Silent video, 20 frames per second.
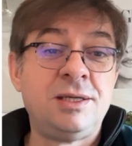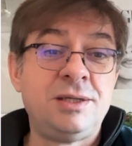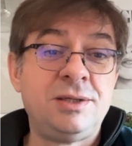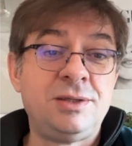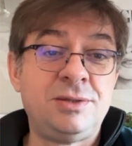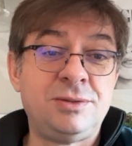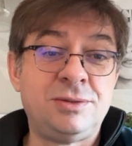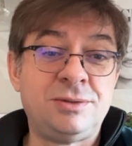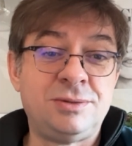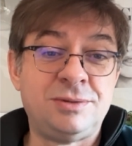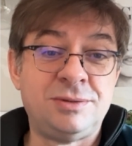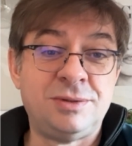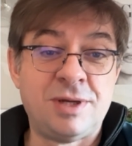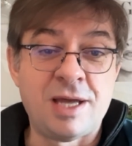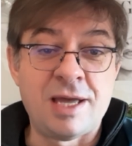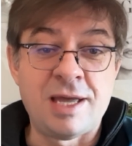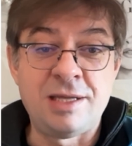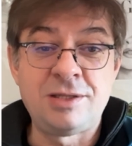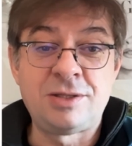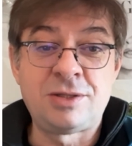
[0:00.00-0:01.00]
you
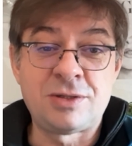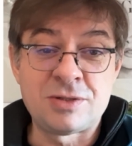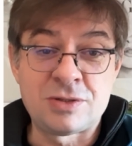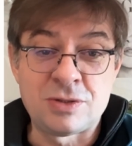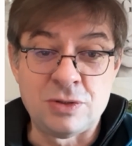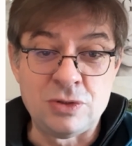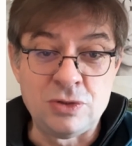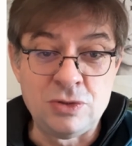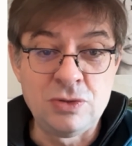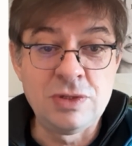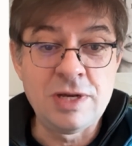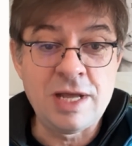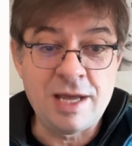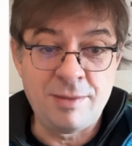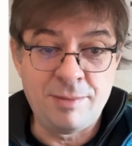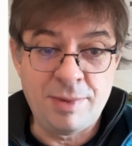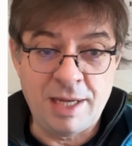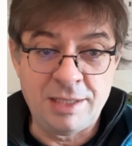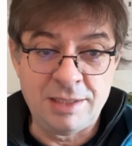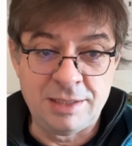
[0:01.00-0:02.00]
enter the new
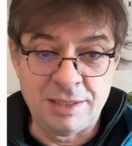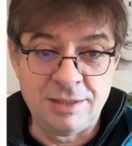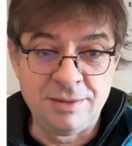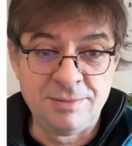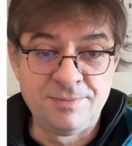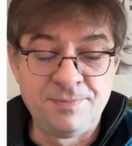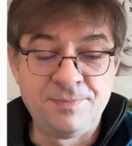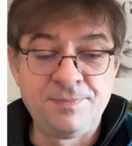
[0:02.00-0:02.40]
lab ID,